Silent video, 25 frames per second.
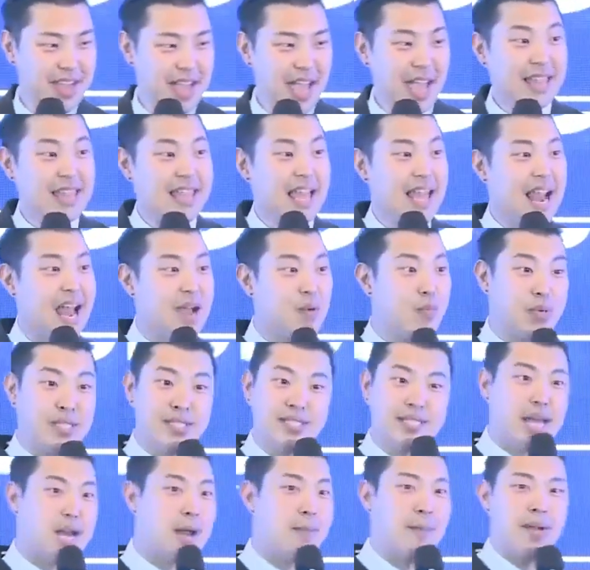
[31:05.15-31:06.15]
And then we
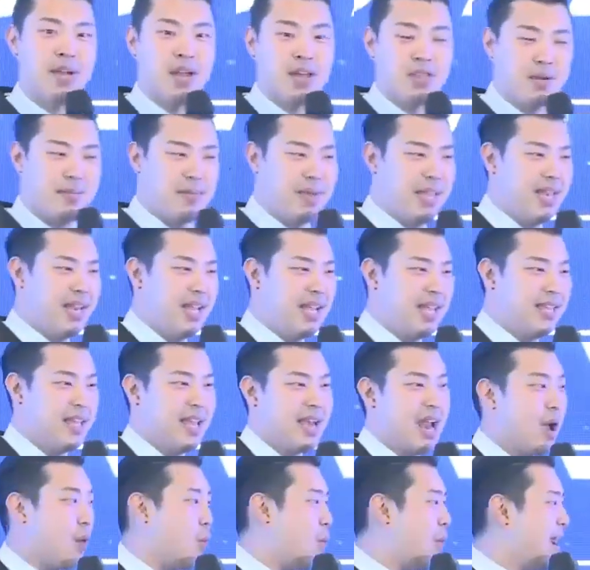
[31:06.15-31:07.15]
set up another meeting, and
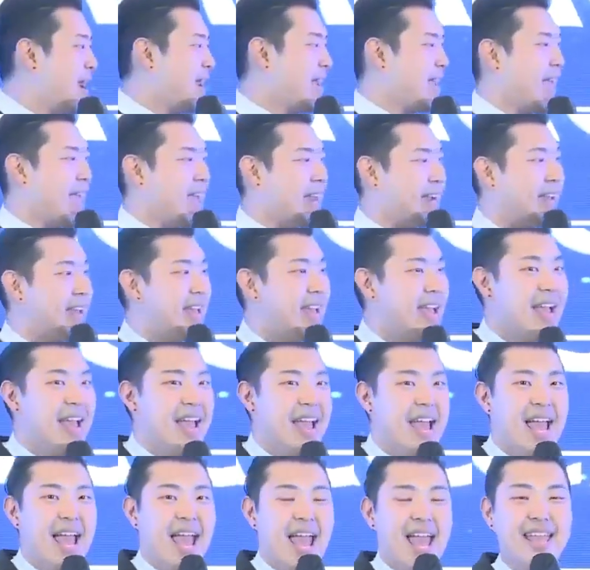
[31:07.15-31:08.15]
then I went again.
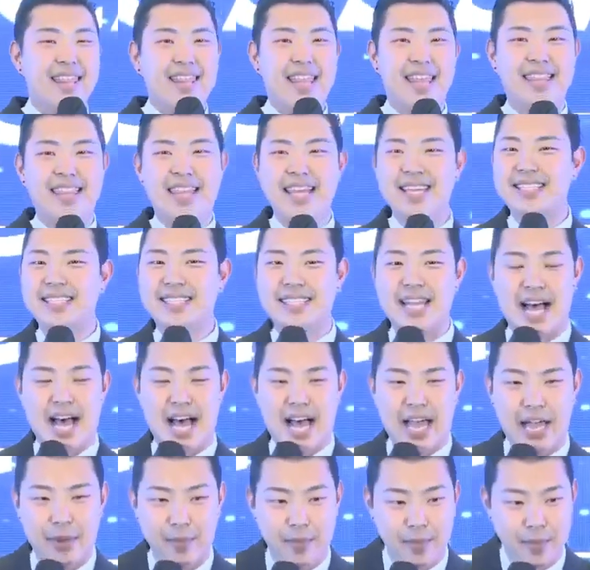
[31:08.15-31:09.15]
And then this
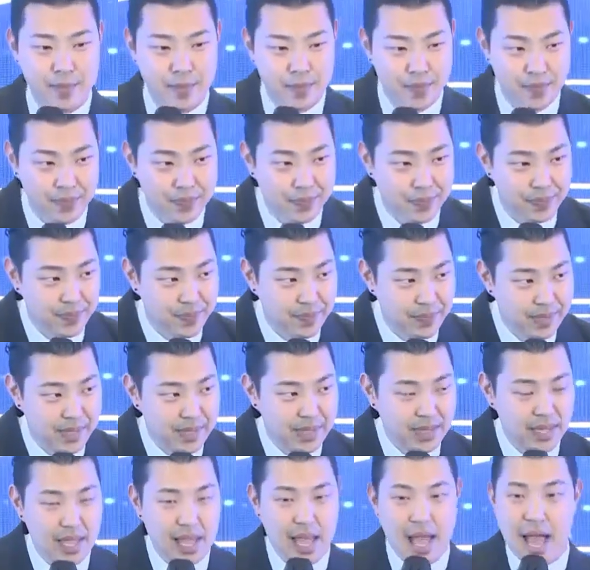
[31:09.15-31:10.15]
time,
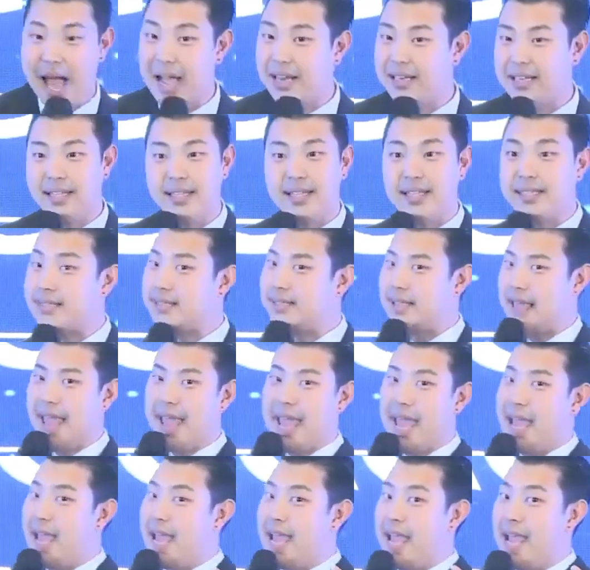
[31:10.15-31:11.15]
I did the
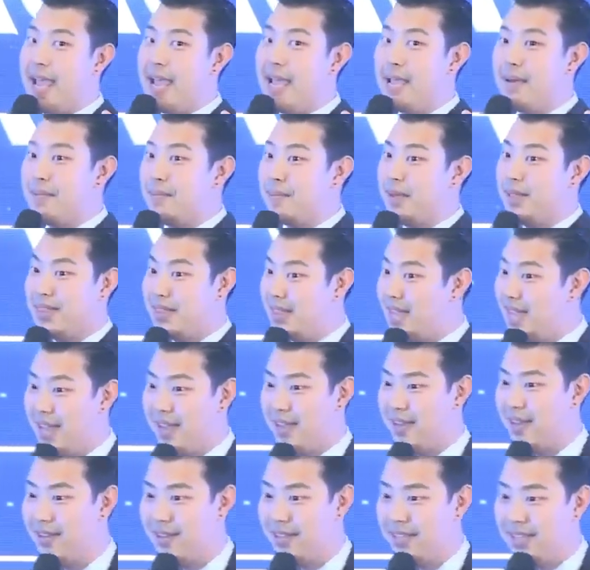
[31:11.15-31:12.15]
same
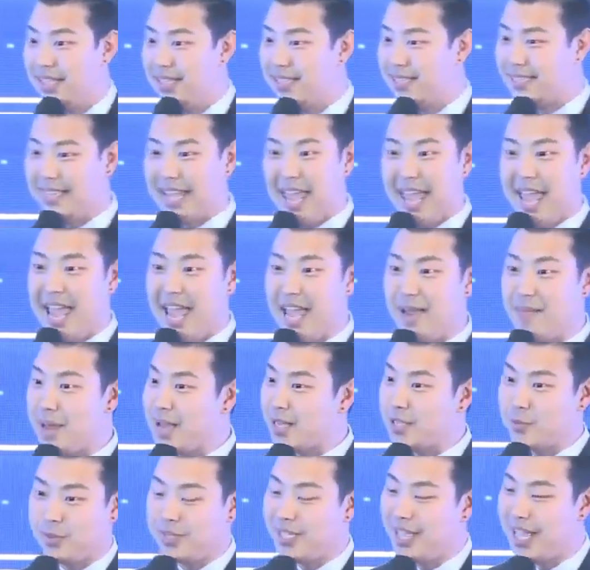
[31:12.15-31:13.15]
thing, same
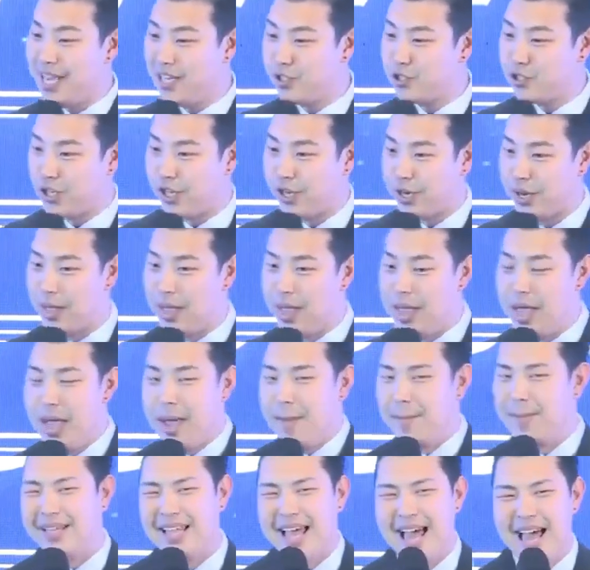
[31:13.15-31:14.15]
explanation.
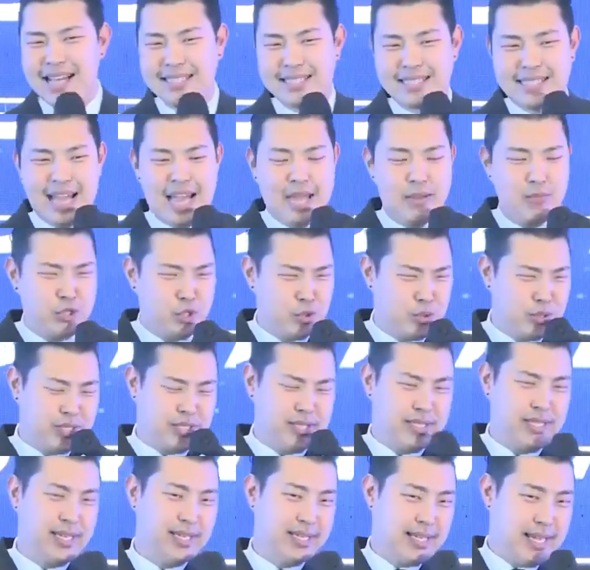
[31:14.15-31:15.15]
But last time, she was
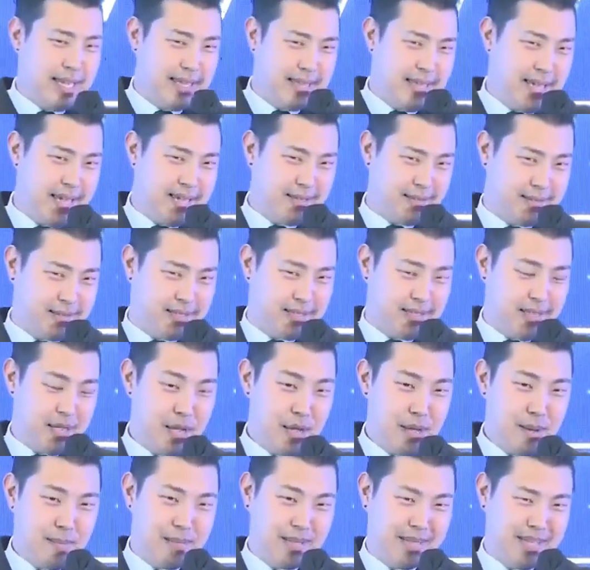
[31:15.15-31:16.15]
sitting like this.
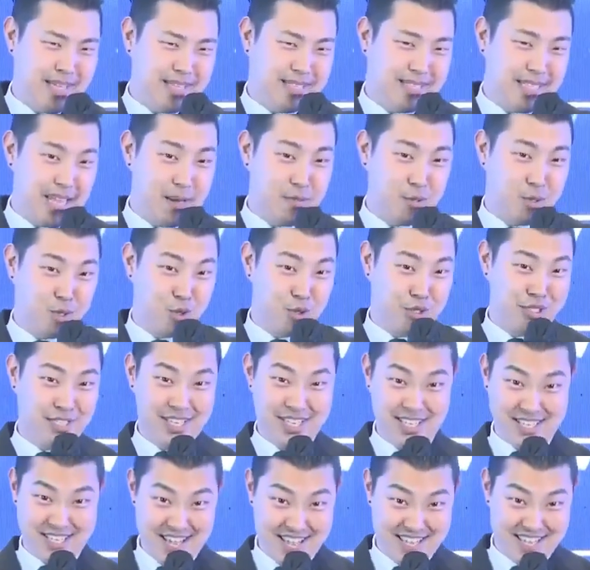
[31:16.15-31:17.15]
But this time, she was
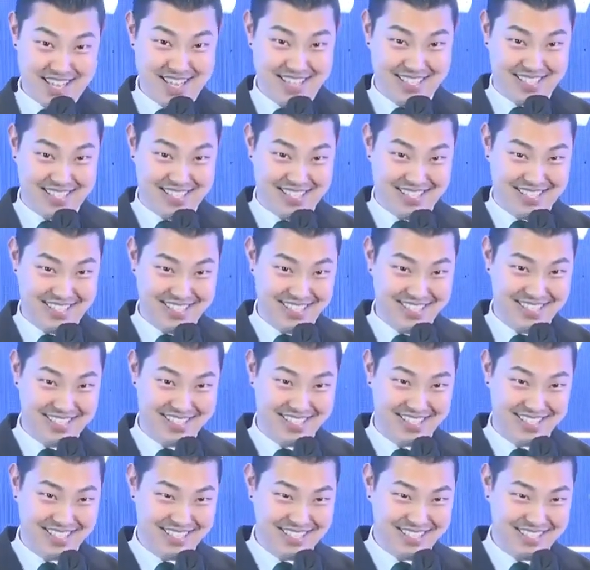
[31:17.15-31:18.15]
sitting like this,
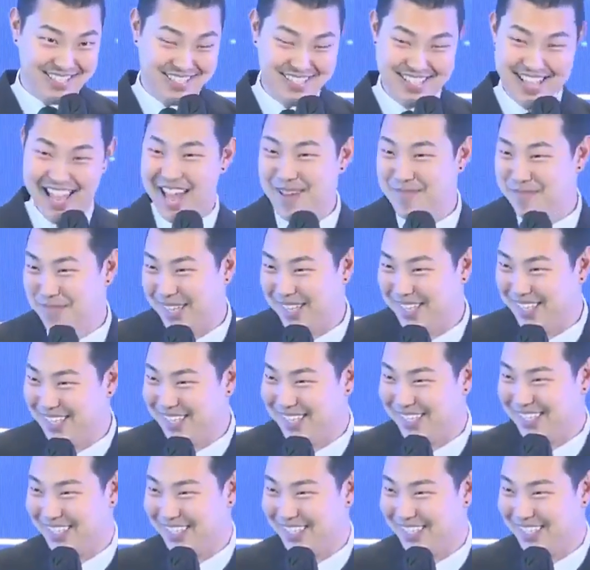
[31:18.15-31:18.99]
happy.